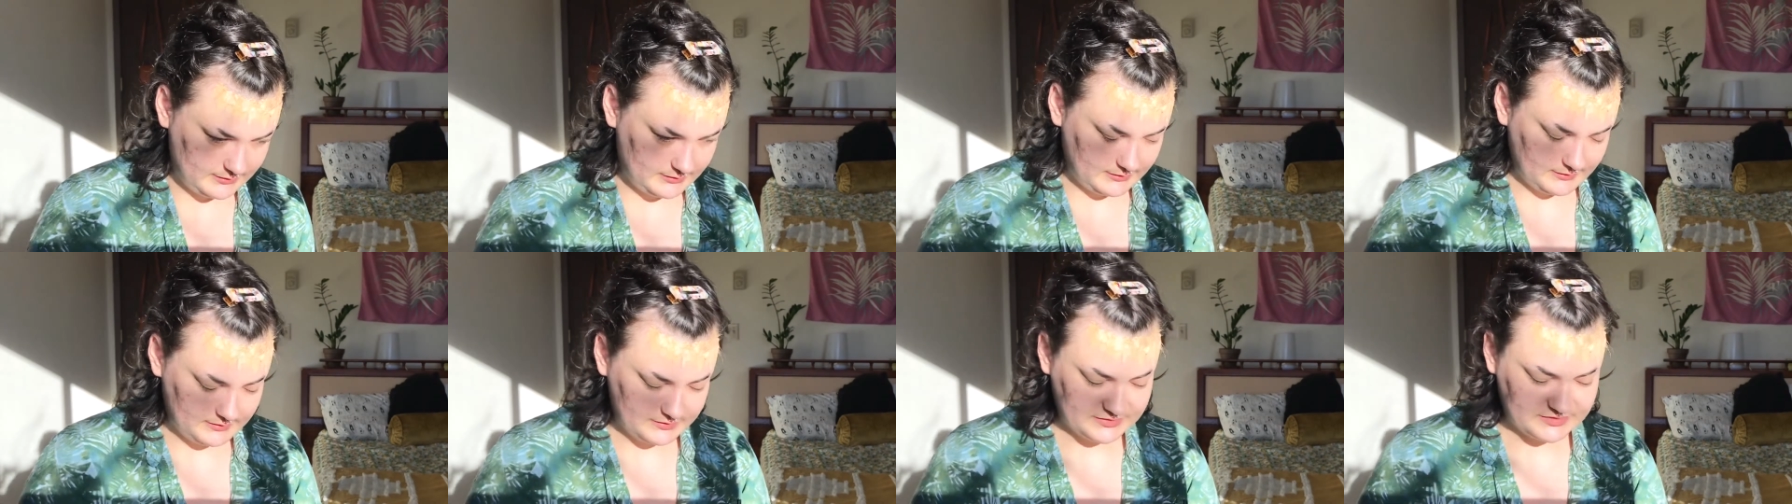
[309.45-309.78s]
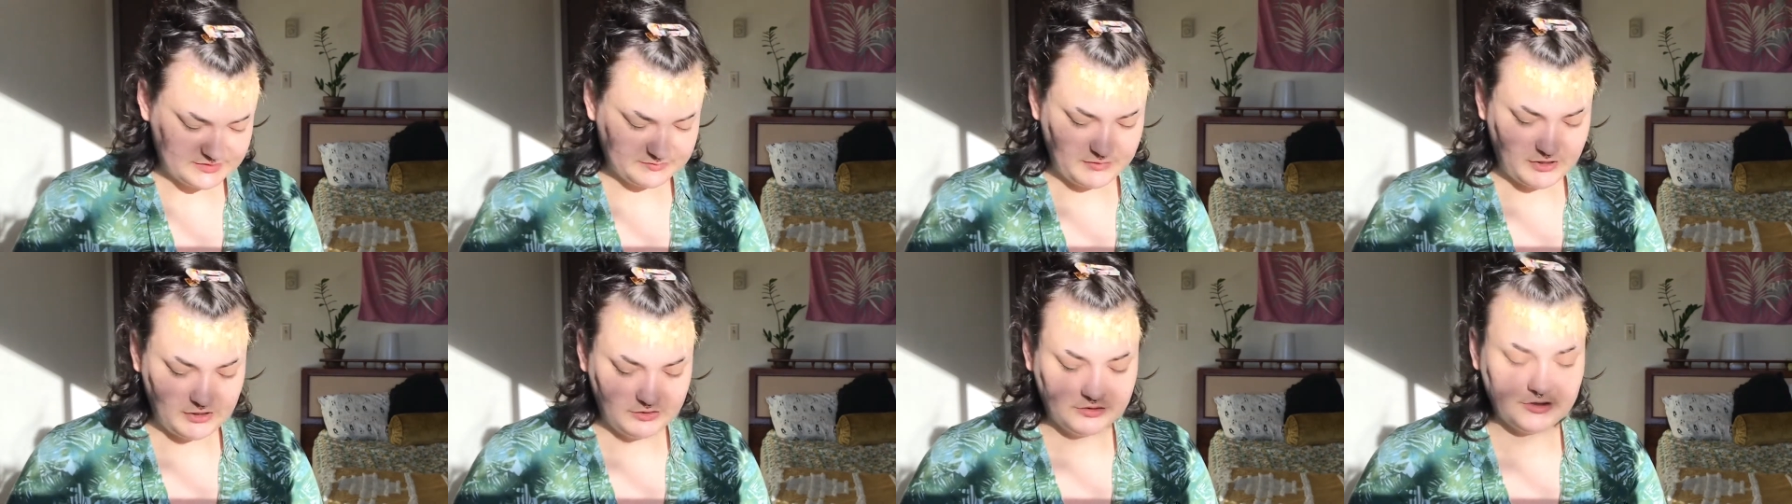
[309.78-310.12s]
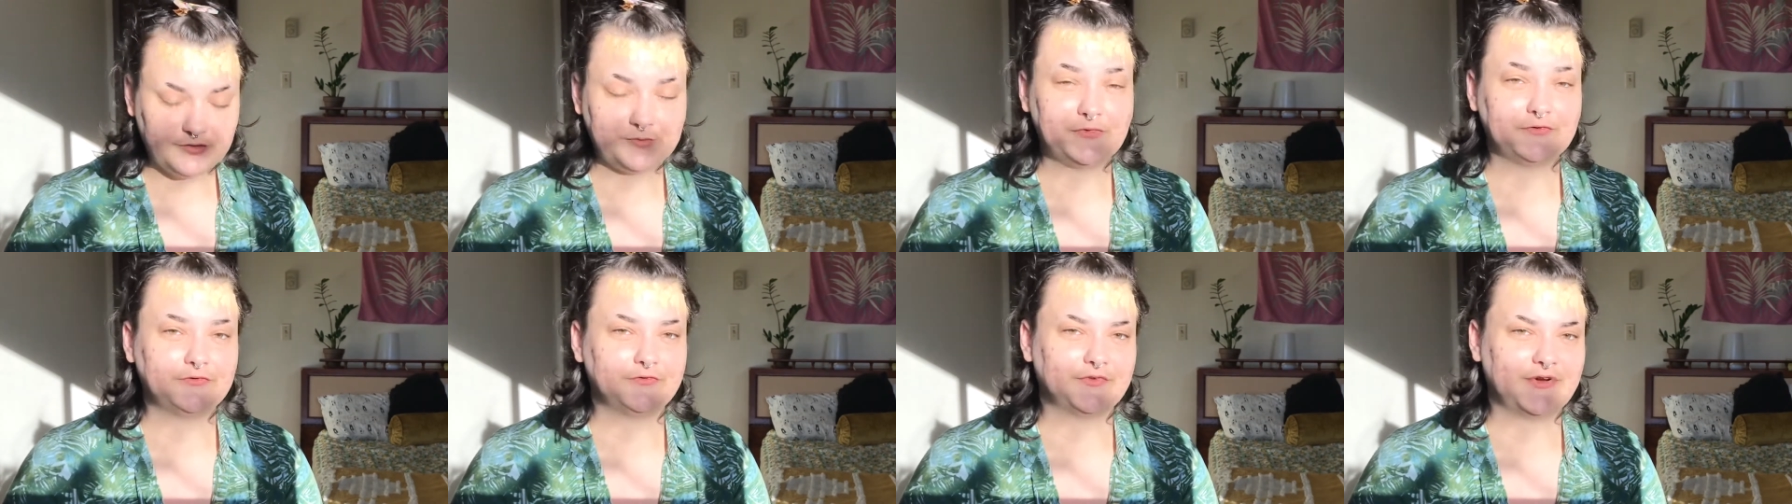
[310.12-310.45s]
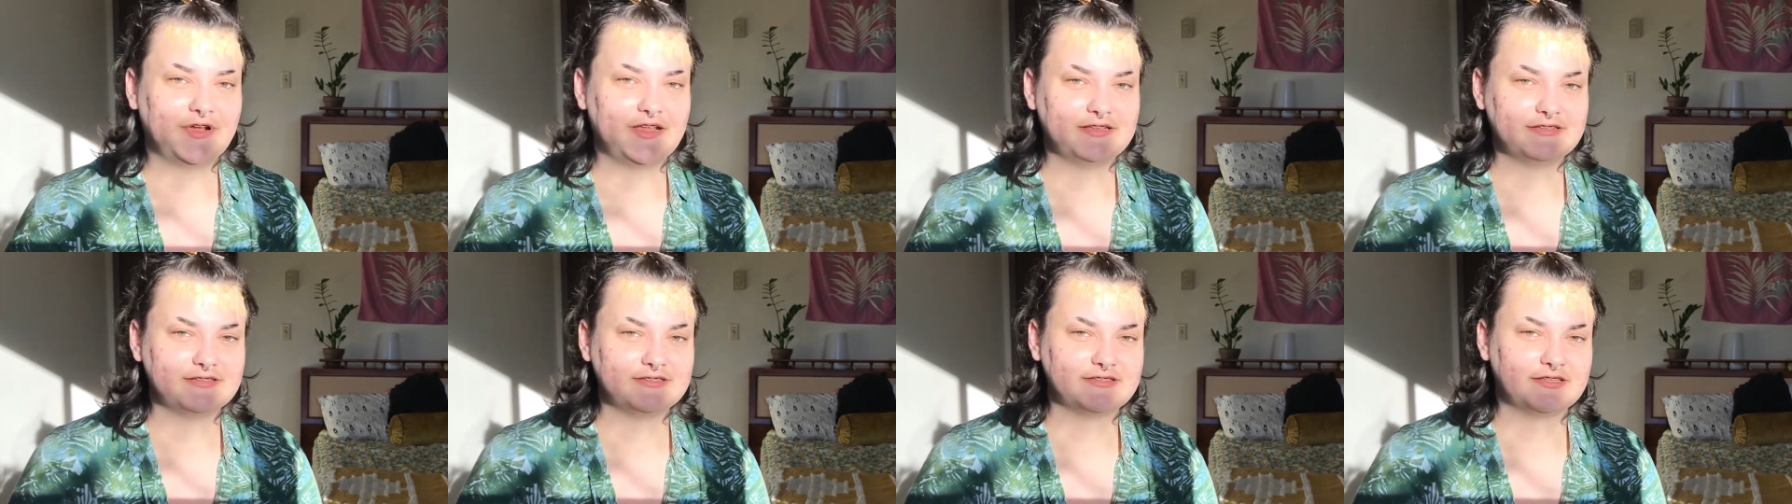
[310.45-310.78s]
small group of
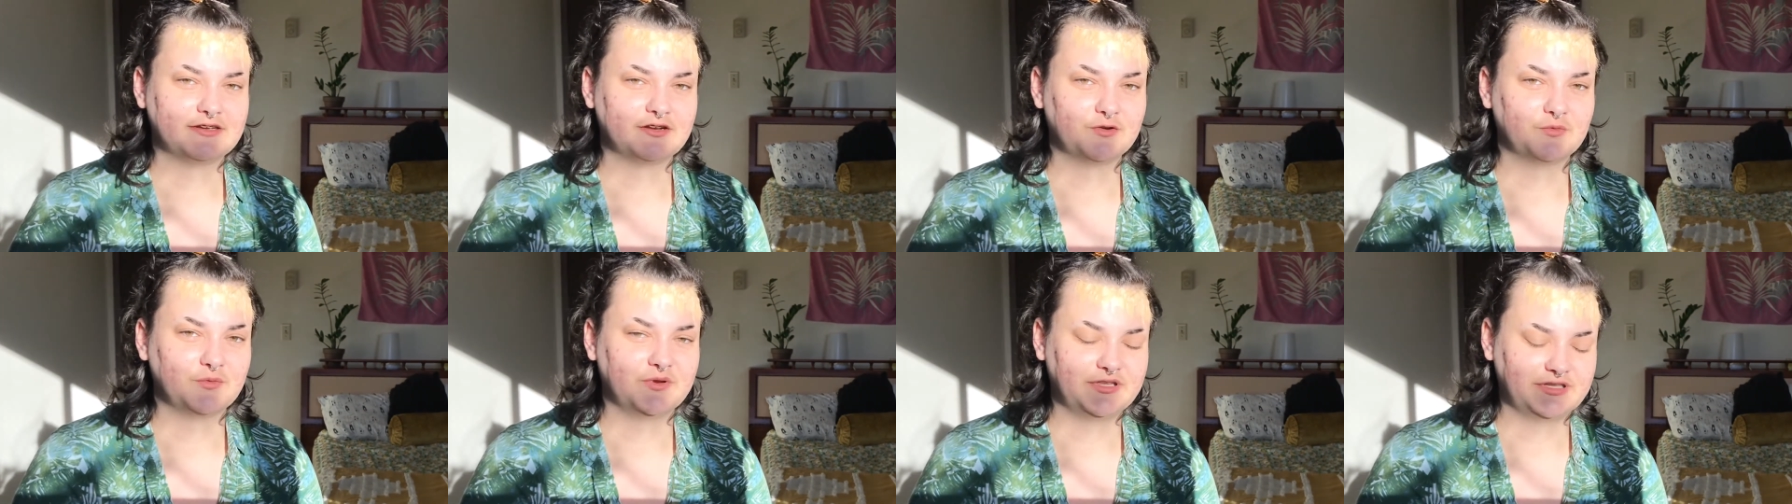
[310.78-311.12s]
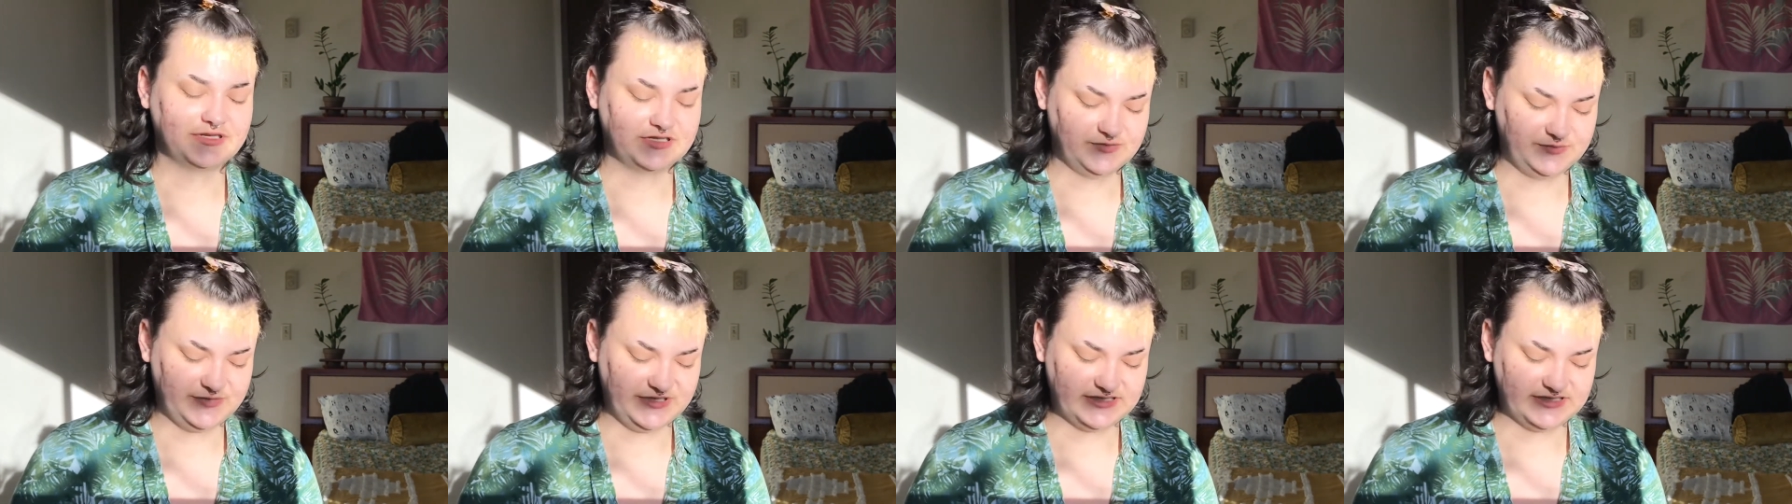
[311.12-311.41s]
friends that are willing to be